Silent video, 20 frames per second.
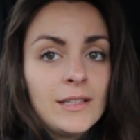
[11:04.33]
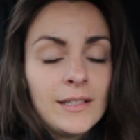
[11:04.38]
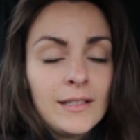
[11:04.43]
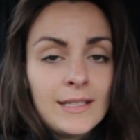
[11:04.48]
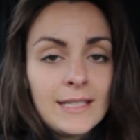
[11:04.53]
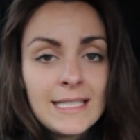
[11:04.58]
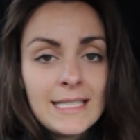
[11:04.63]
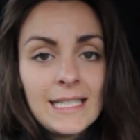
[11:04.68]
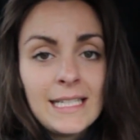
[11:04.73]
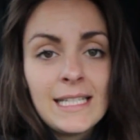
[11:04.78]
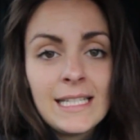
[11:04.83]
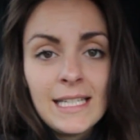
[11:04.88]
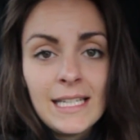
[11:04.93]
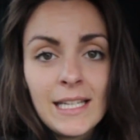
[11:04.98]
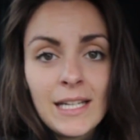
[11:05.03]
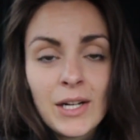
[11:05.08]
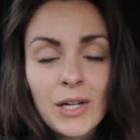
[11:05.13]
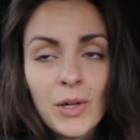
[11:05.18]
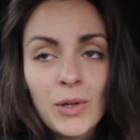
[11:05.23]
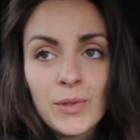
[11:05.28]
city
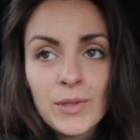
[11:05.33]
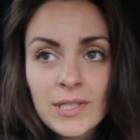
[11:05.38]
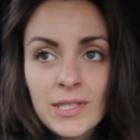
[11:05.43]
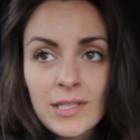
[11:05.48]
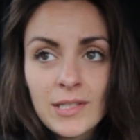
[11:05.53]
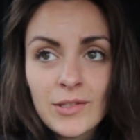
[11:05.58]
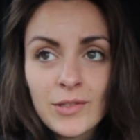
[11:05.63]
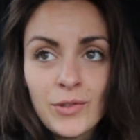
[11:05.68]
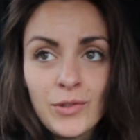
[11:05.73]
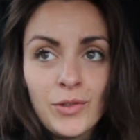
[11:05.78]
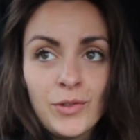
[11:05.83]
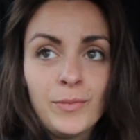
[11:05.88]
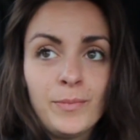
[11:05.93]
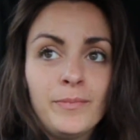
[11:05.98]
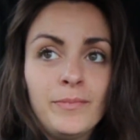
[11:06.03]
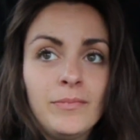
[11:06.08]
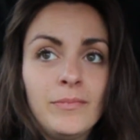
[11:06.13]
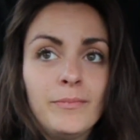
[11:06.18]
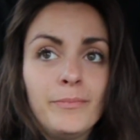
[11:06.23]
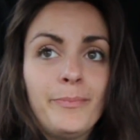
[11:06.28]
closest to
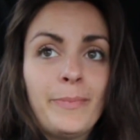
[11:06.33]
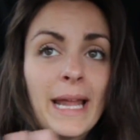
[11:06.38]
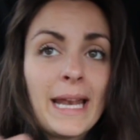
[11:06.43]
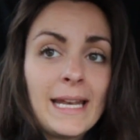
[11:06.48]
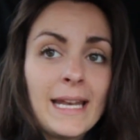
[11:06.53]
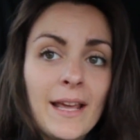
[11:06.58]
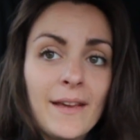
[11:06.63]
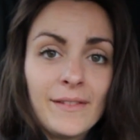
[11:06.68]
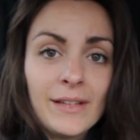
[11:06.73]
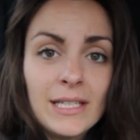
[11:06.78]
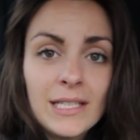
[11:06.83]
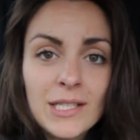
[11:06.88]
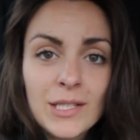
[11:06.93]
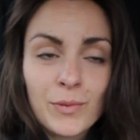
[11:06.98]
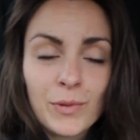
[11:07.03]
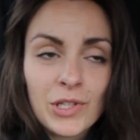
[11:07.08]
Ben Nevis,